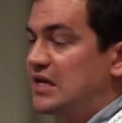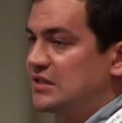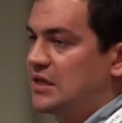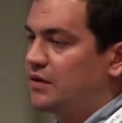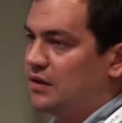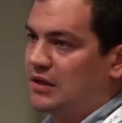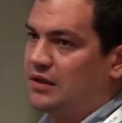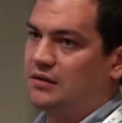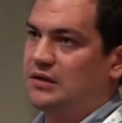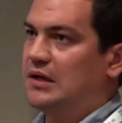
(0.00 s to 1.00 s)
Last year,
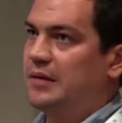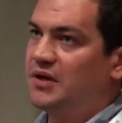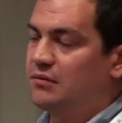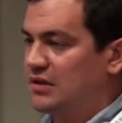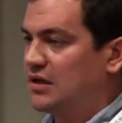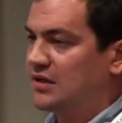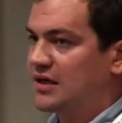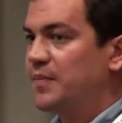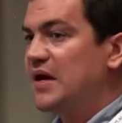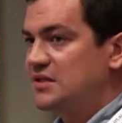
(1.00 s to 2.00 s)
I mean, the
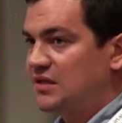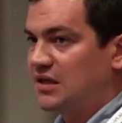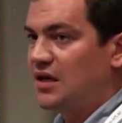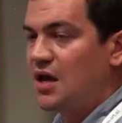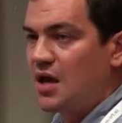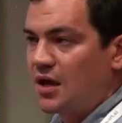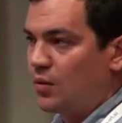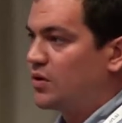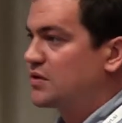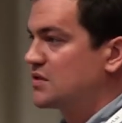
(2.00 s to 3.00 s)
capacity
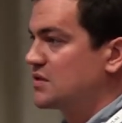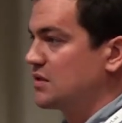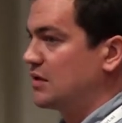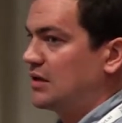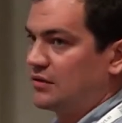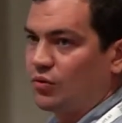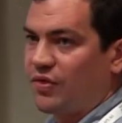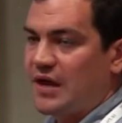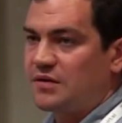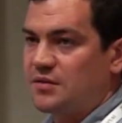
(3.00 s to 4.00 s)
was
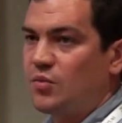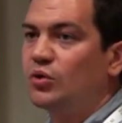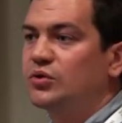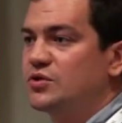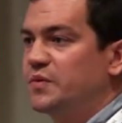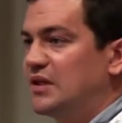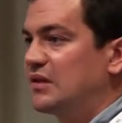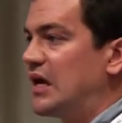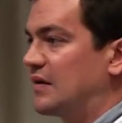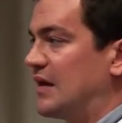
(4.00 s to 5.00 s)
2,000 motors with
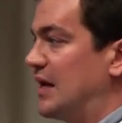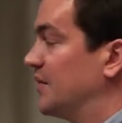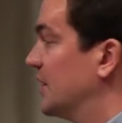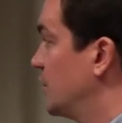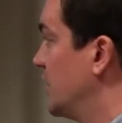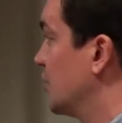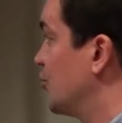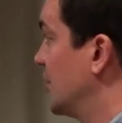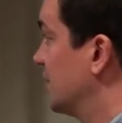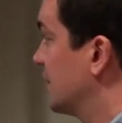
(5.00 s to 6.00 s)
the takt time that we
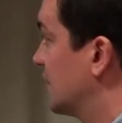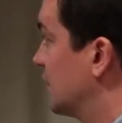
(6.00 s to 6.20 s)
achieved